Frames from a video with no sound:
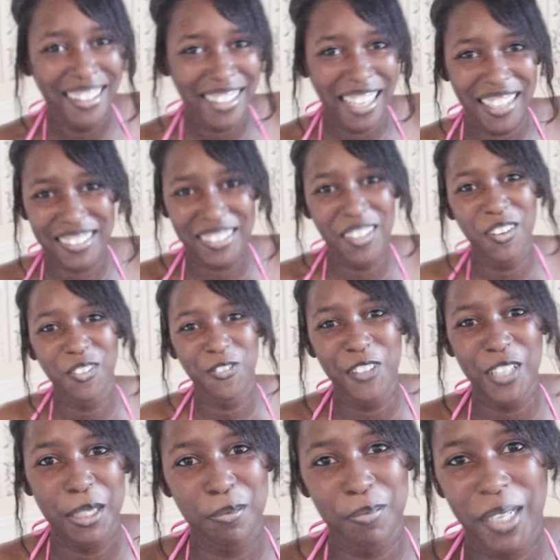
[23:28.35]
That's no
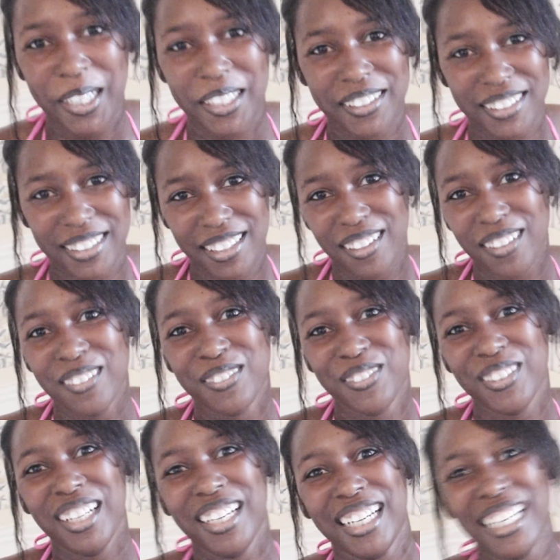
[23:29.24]
fun by yourself.